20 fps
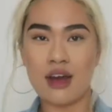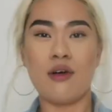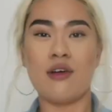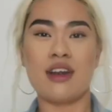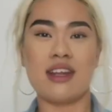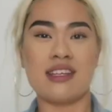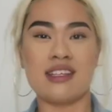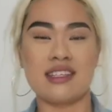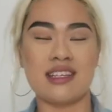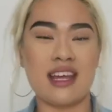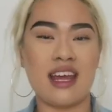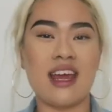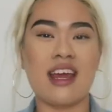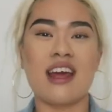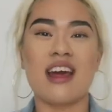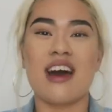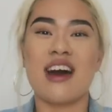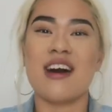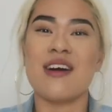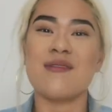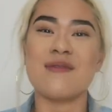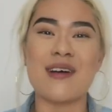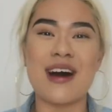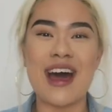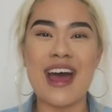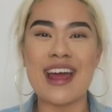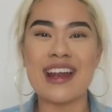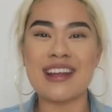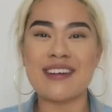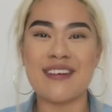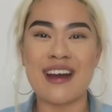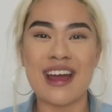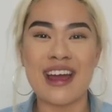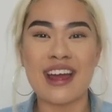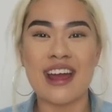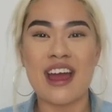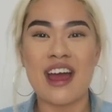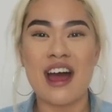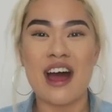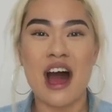honestly. But
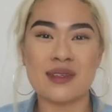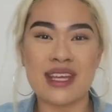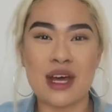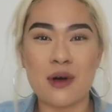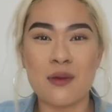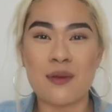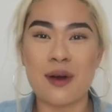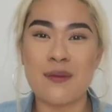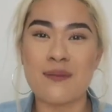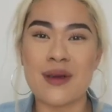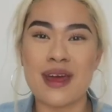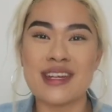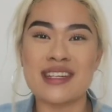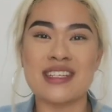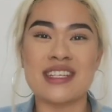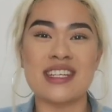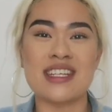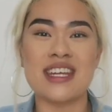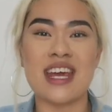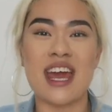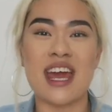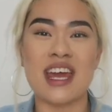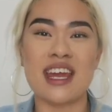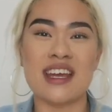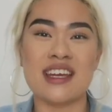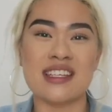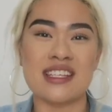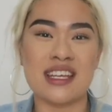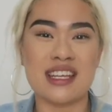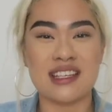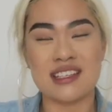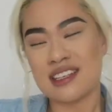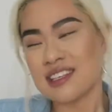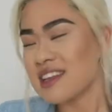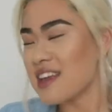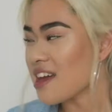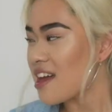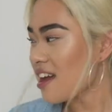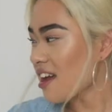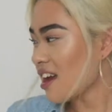anyway, I sat on my bed today because it's
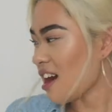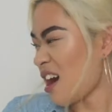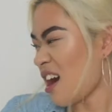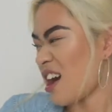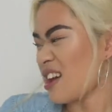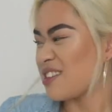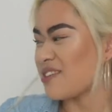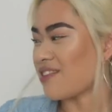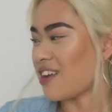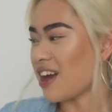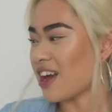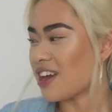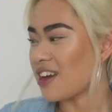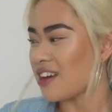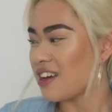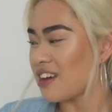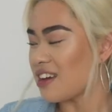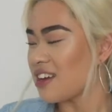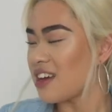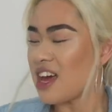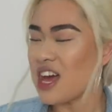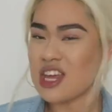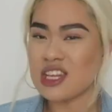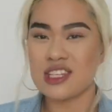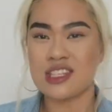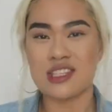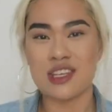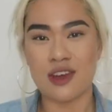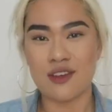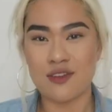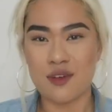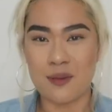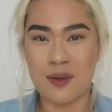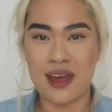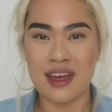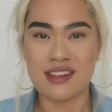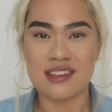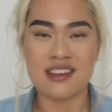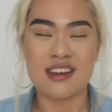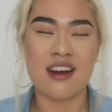kind of like a sofa
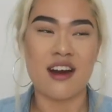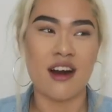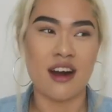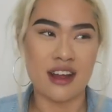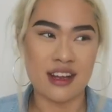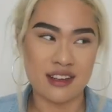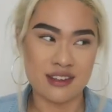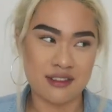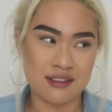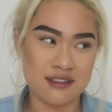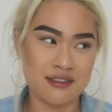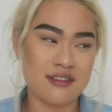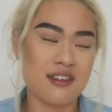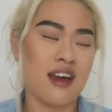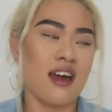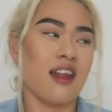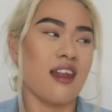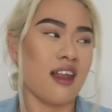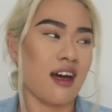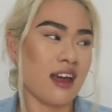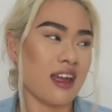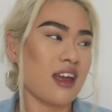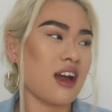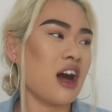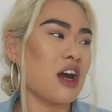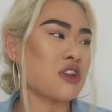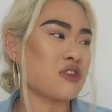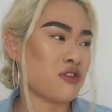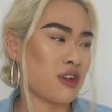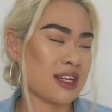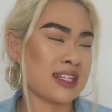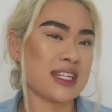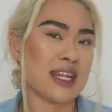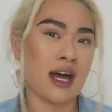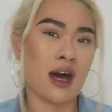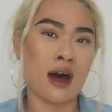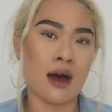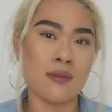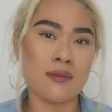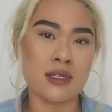bed, kind of. Like, I dress
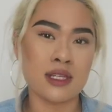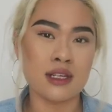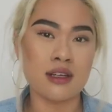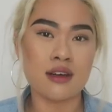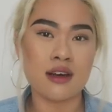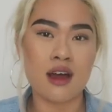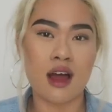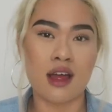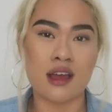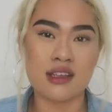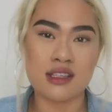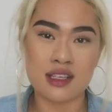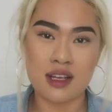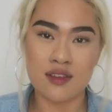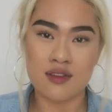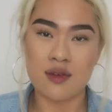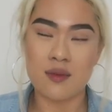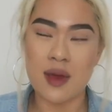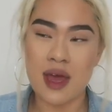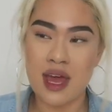it up to look like a sofa